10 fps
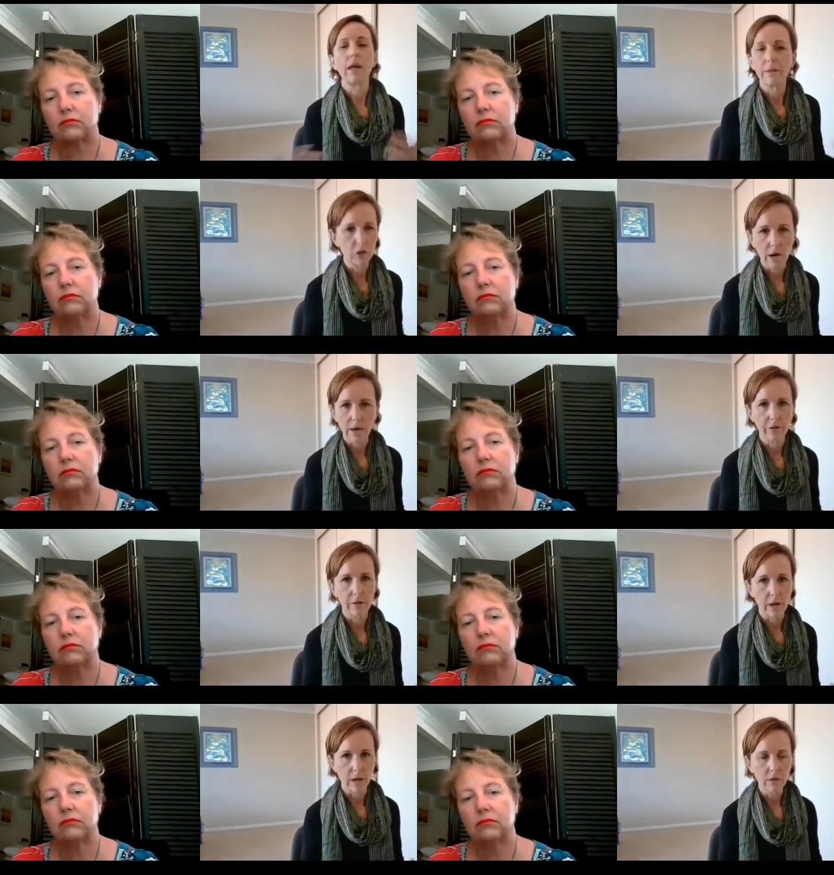Speaker 1: like they've tried
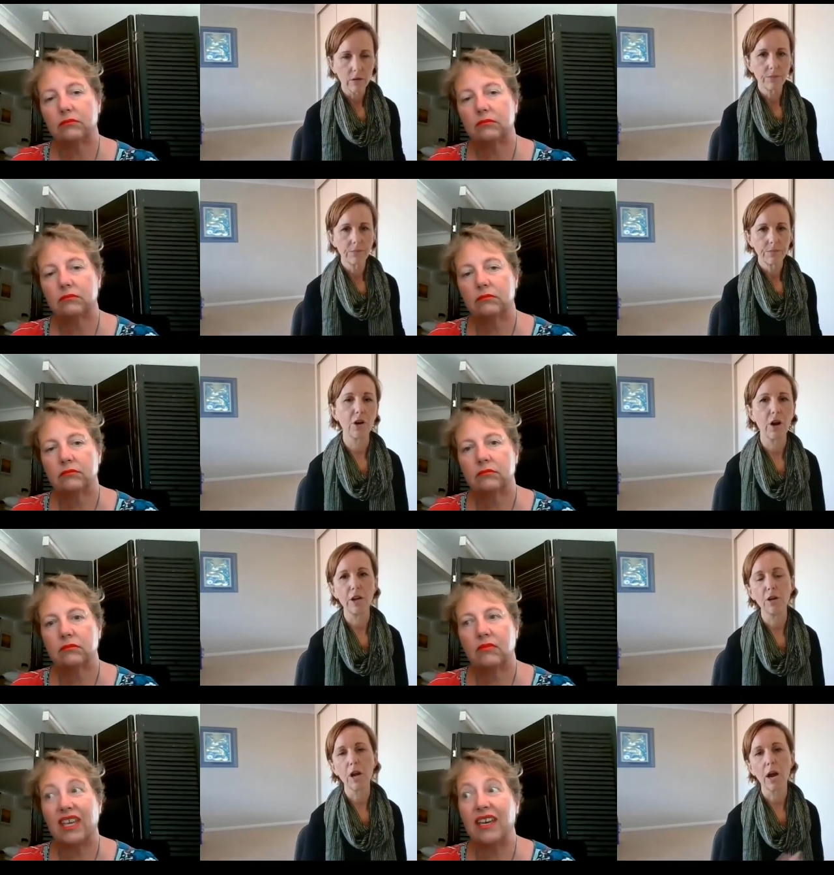everything else. You know,
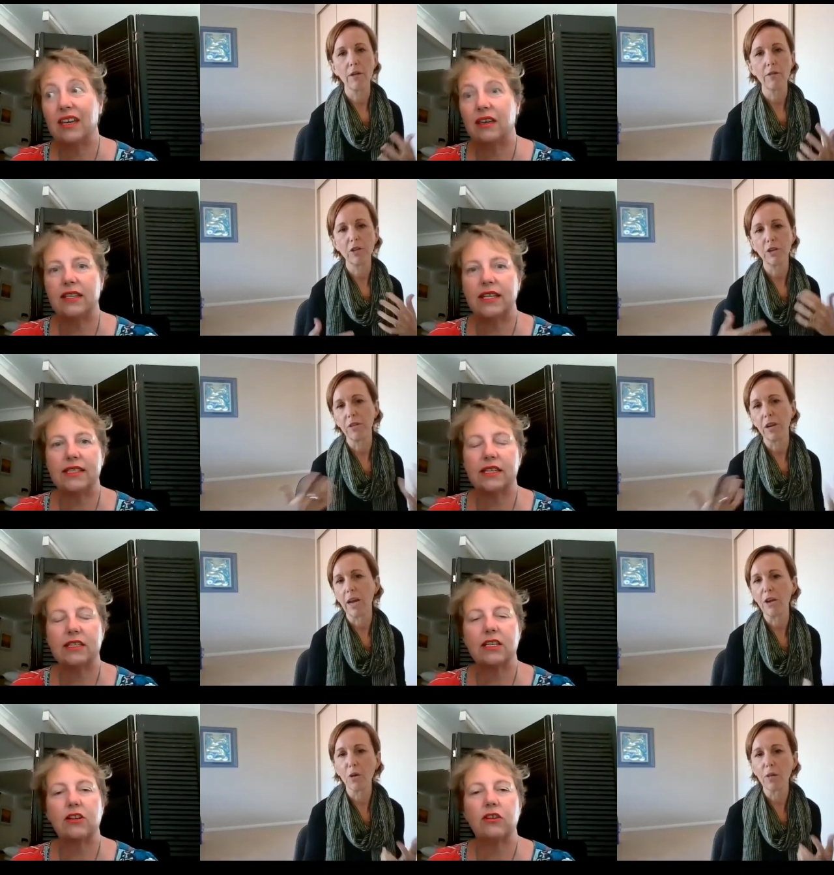yeah, kind of, they feel
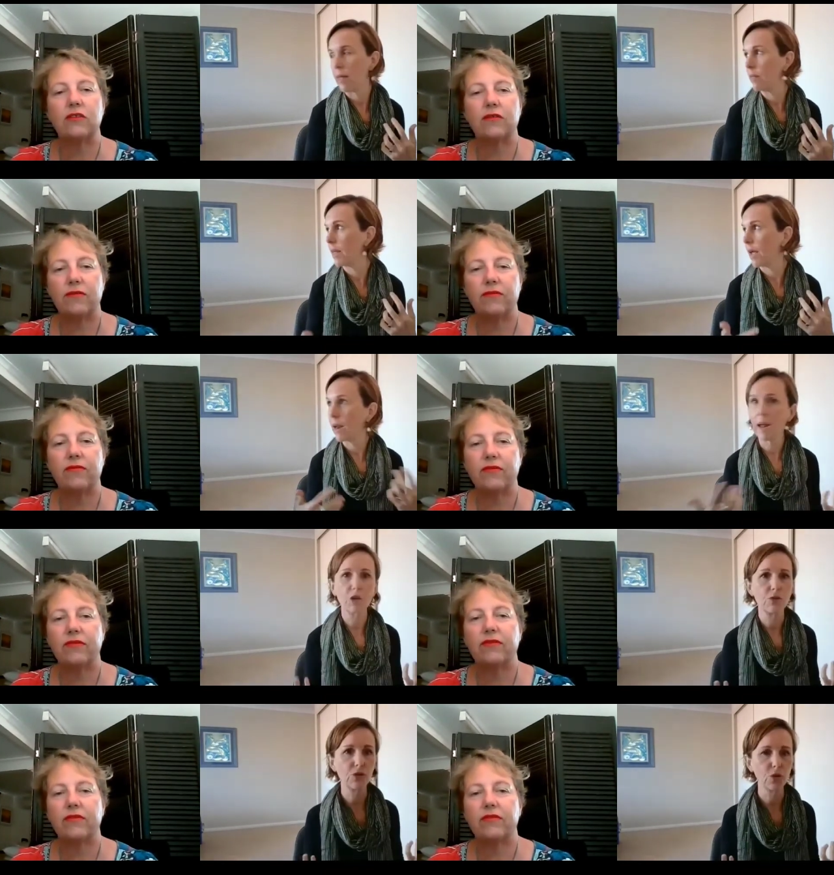like you're that that
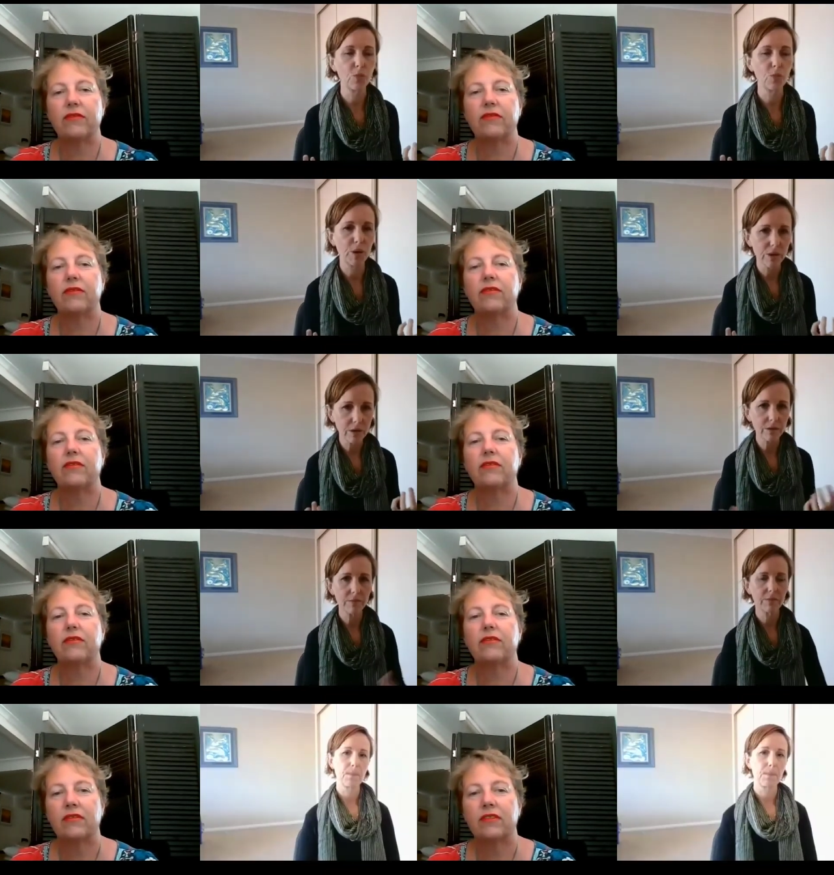last resort
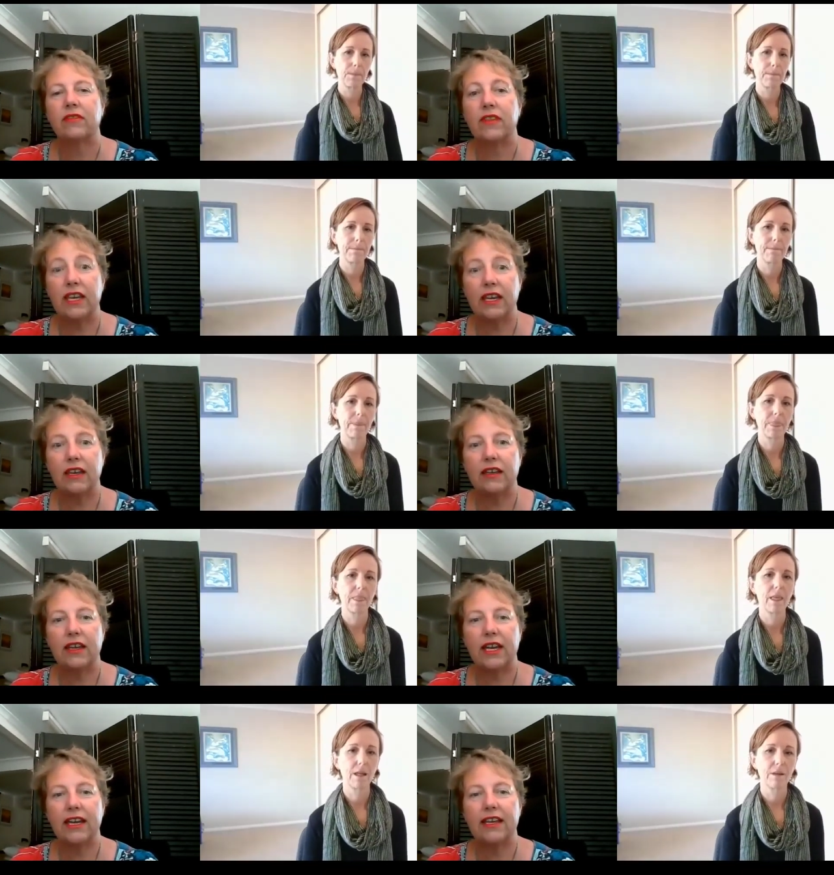person. Yeah,
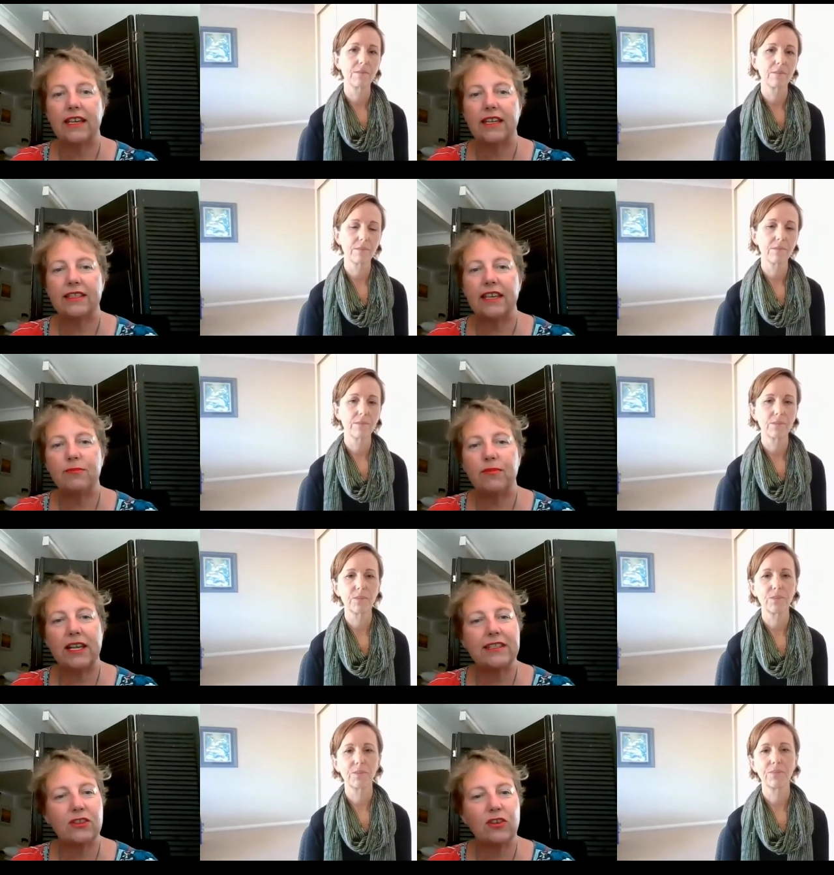
Speaker 2: and that that
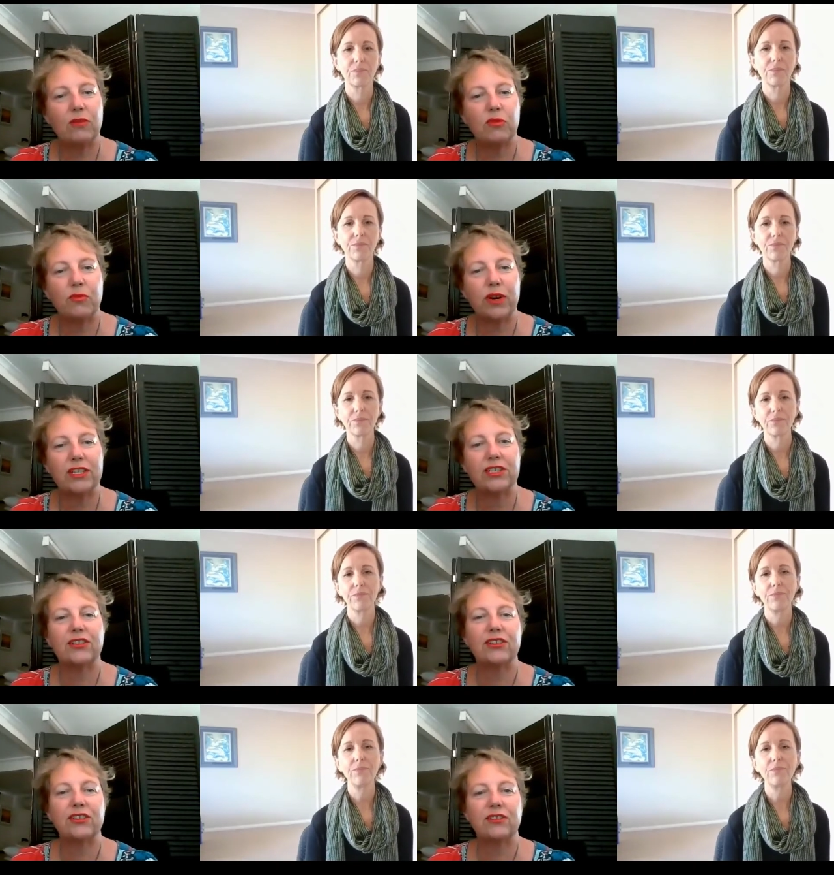places a lot more pressure
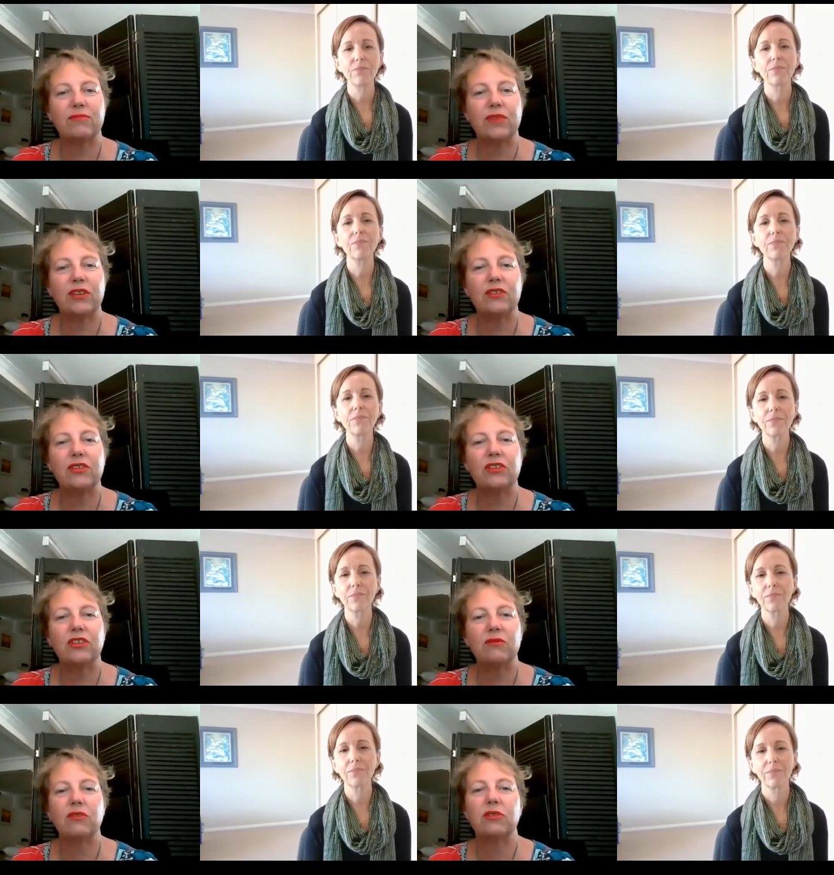too because you
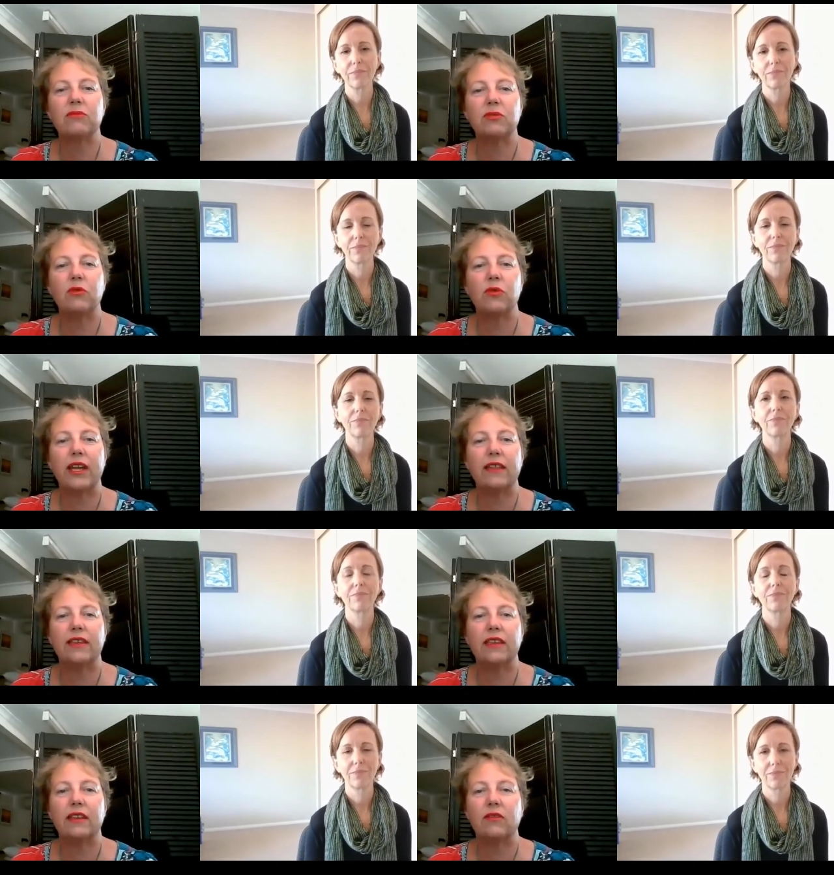don't mm. want them to walk out
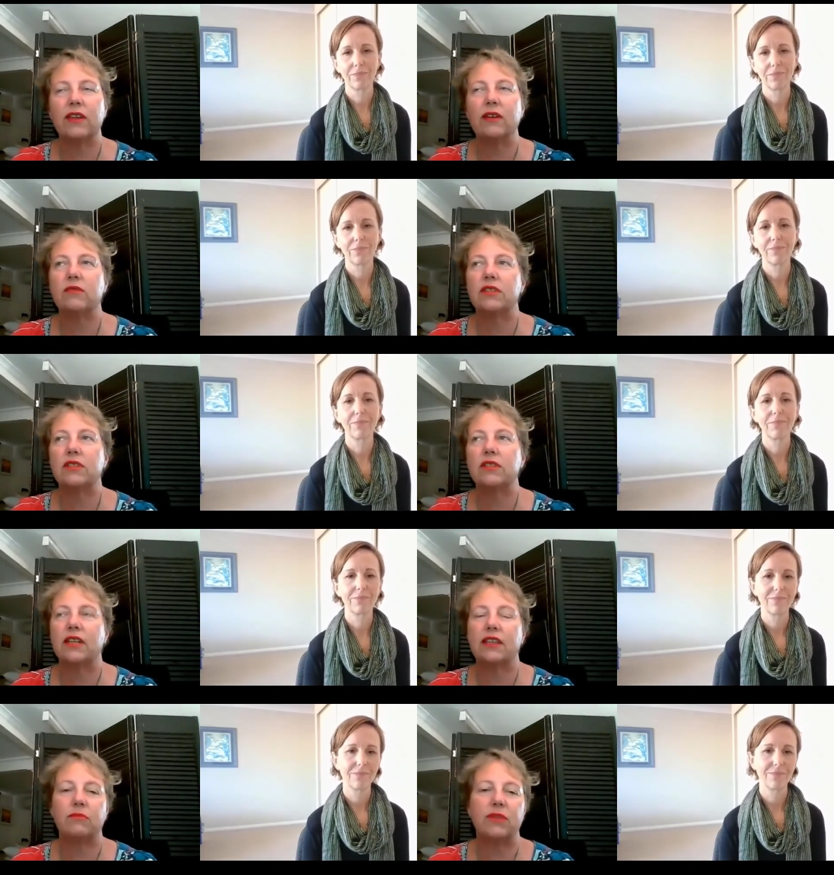thinking, "Oh, that was
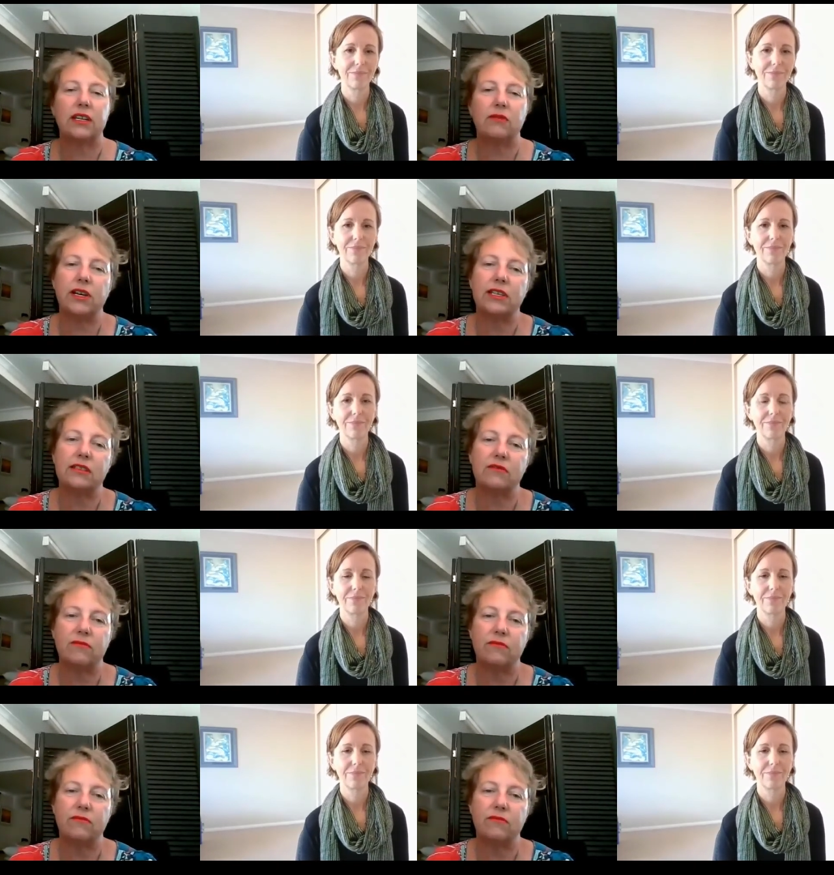another bloody waste of